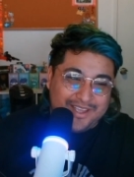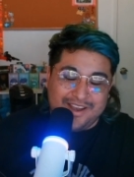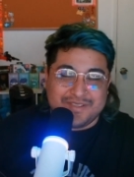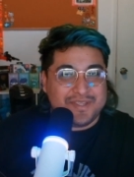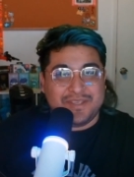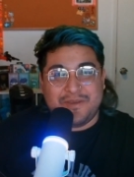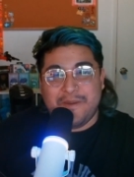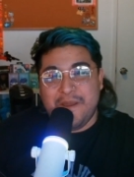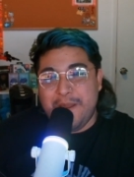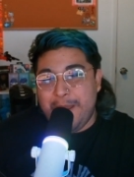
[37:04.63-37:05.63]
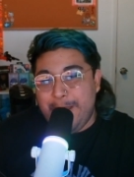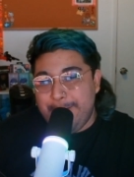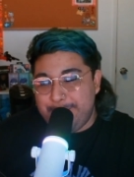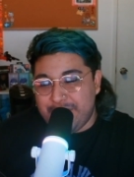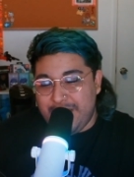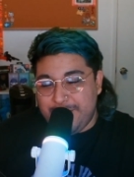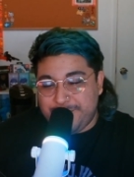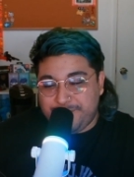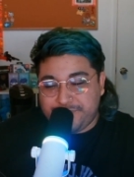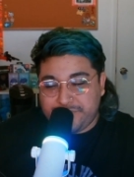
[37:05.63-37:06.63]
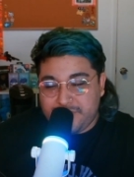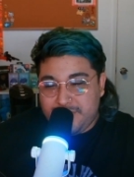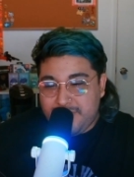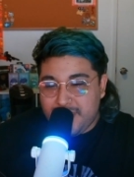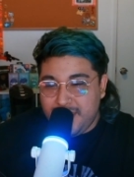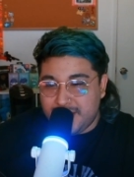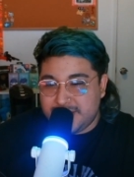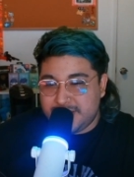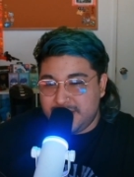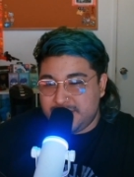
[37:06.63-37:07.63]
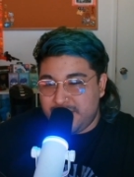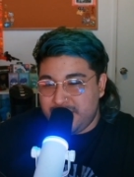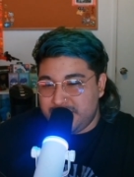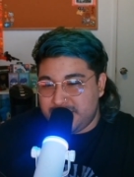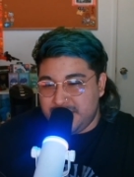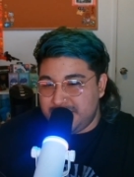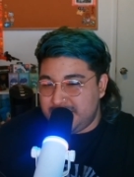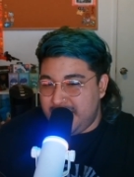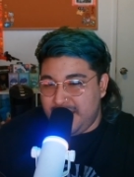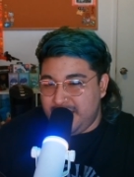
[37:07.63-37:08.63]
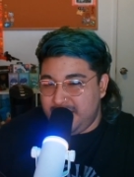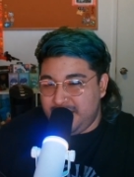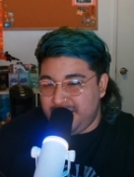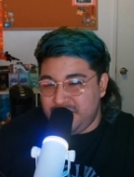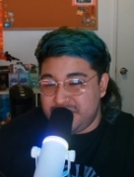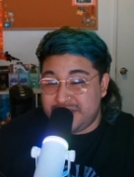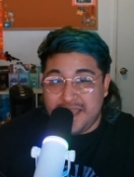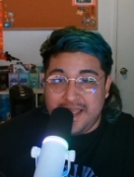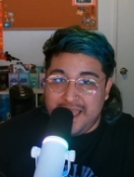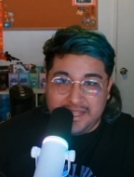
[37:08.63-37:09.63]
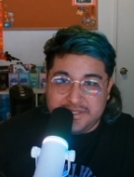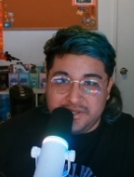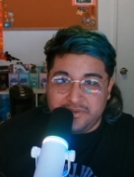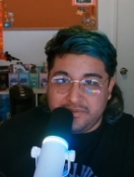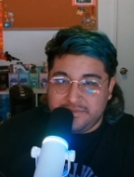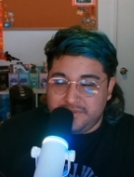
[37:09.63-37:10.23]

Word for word: honest with you. But it's it's one of those things that you just kind of had to do.